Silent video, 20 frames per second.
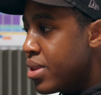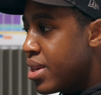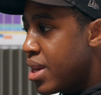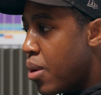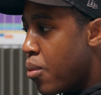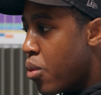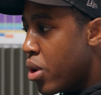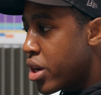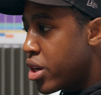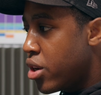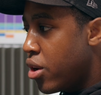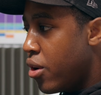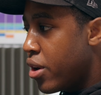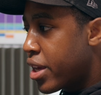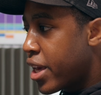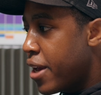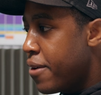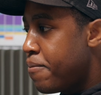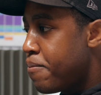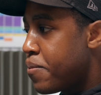and whatnot,
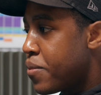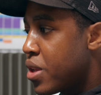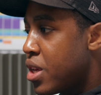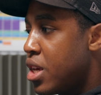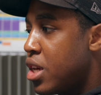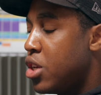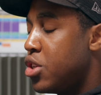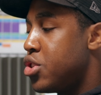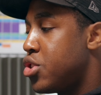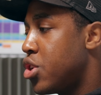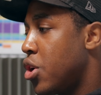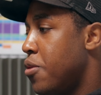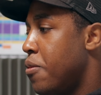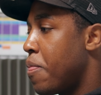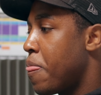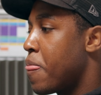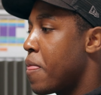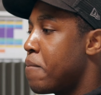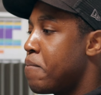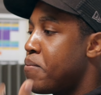okay? So
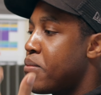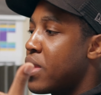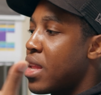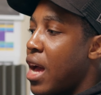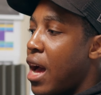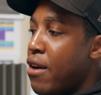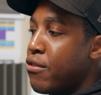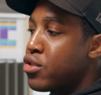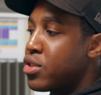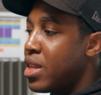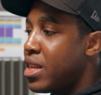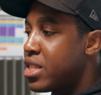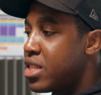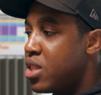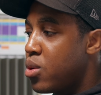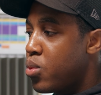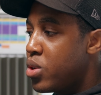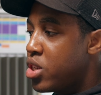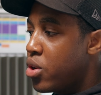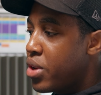I've selected
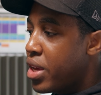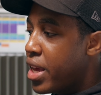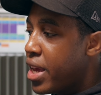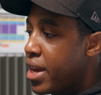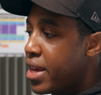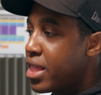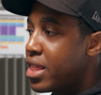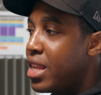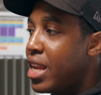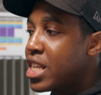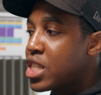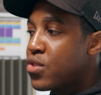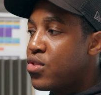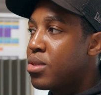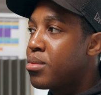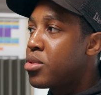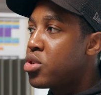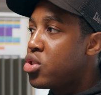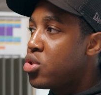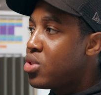the window here. The next thing
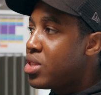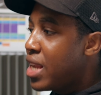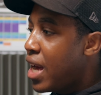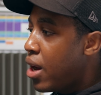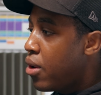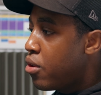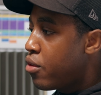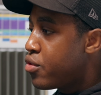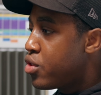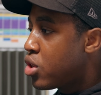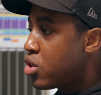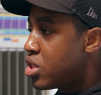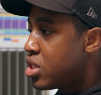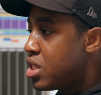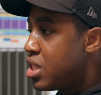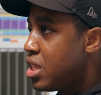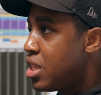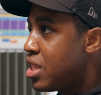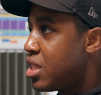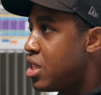I'm going to do now, if you can
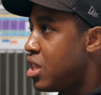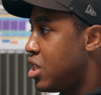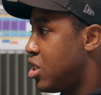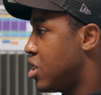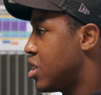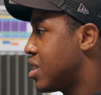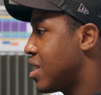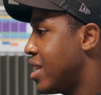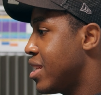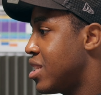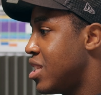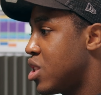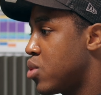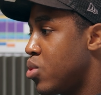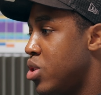see, is just selected this